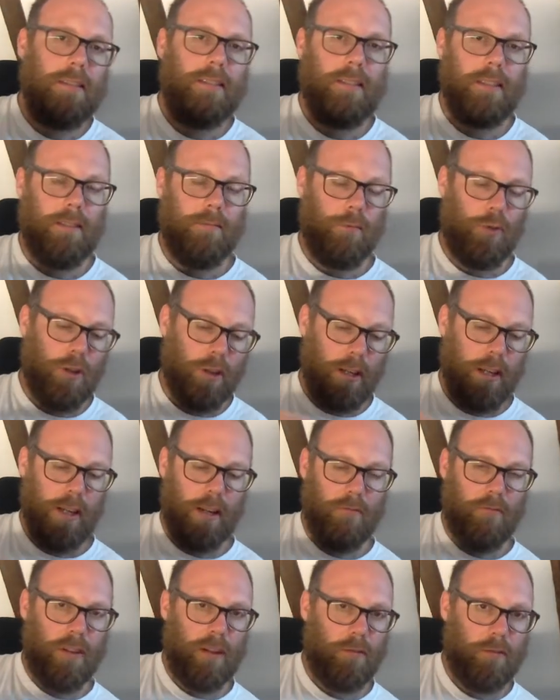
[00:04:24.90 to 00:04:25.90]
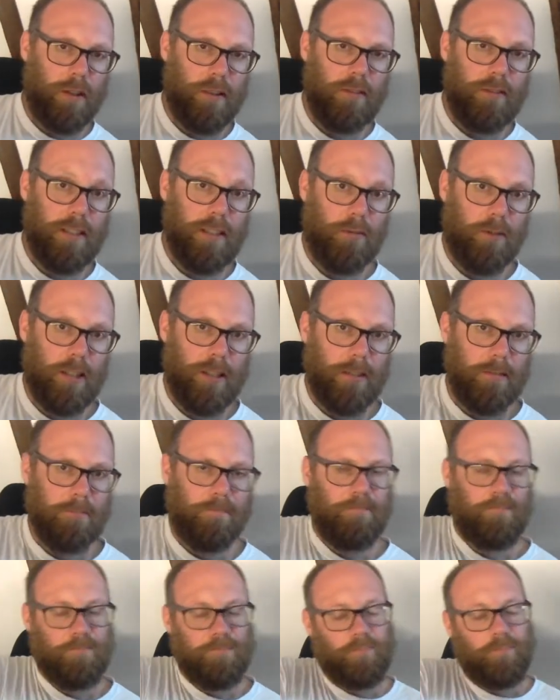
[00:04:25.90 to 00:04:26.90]
things work in a real life situation.
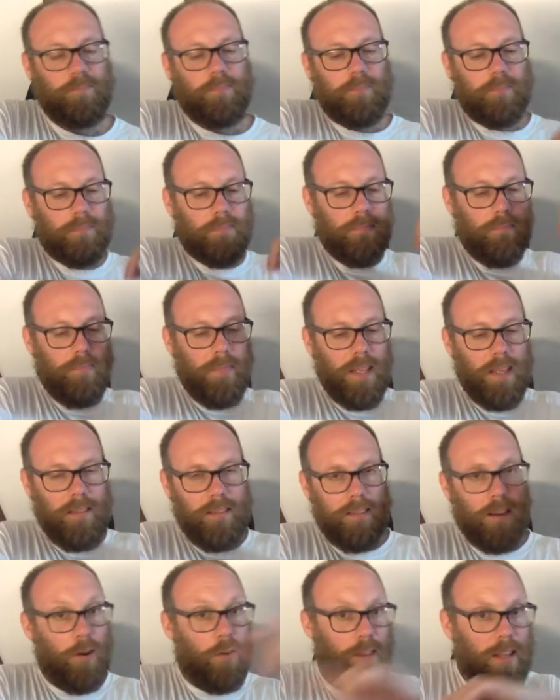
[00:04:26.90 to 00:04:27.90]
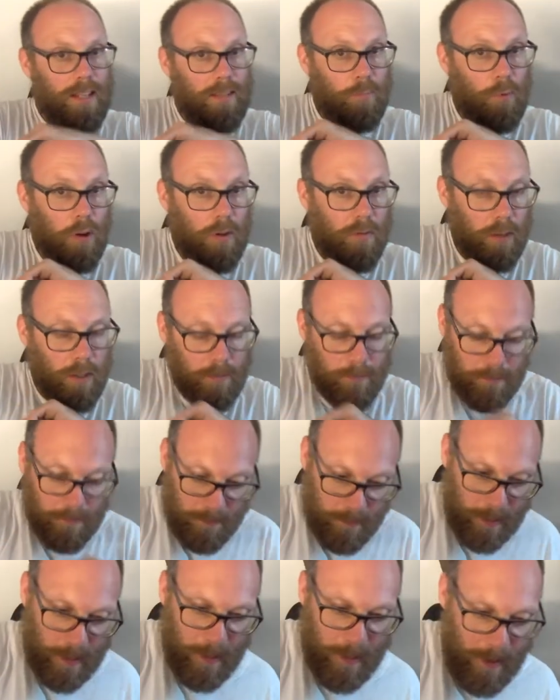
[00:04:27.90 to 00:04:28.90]
So let's move on.
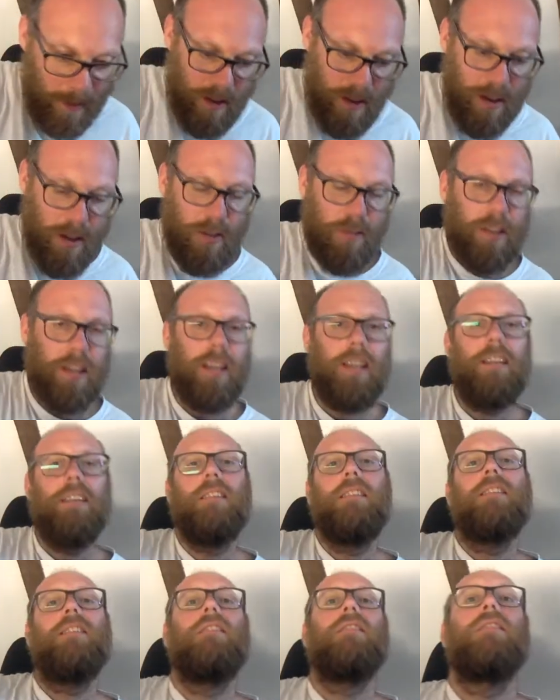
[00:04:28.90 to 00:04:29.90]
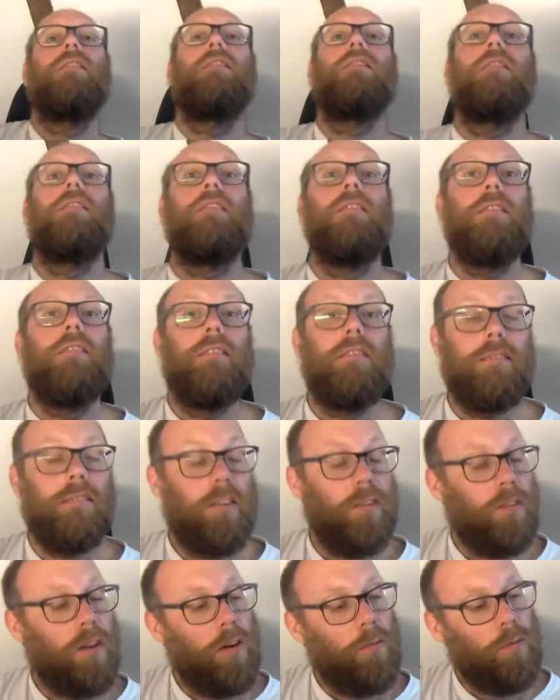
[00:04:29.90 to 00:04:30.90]
Okay.
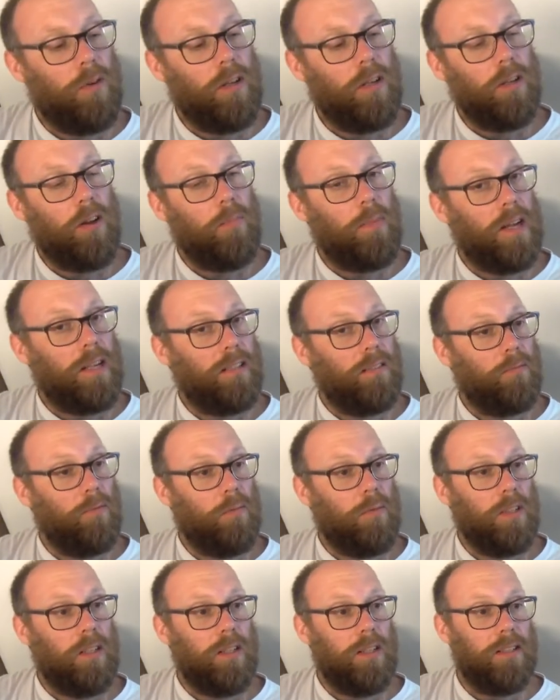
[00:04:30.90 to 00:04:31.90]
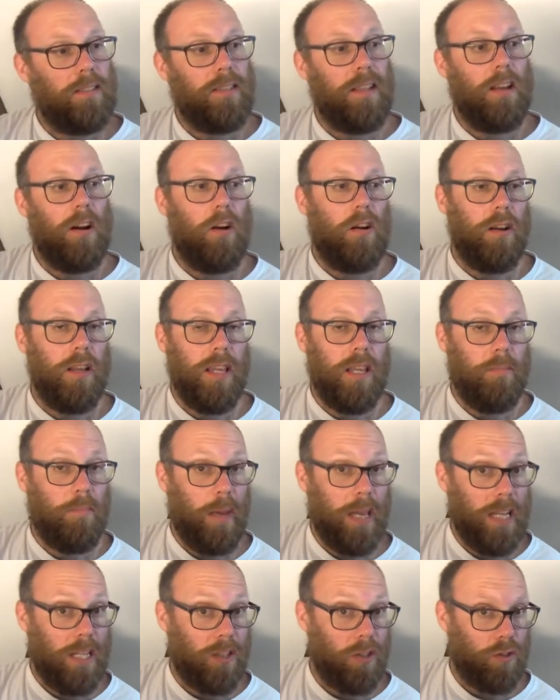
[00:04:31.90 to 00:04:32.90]
So I want to go back to what we learned yesterday, our E
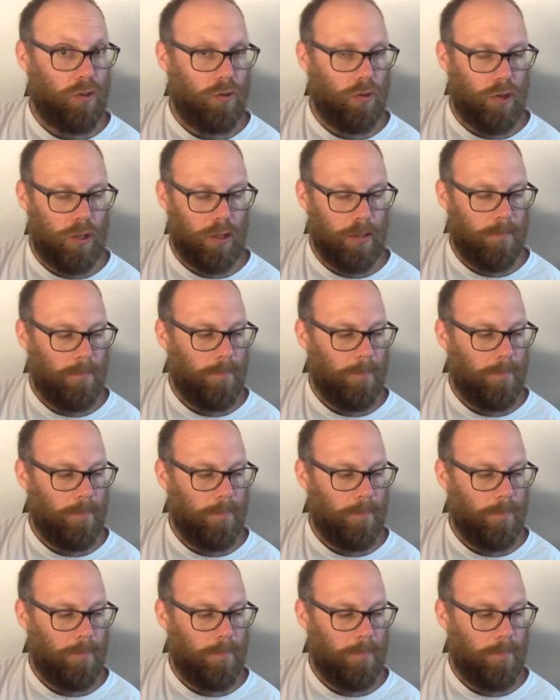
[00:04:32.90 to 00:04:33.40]
major chord.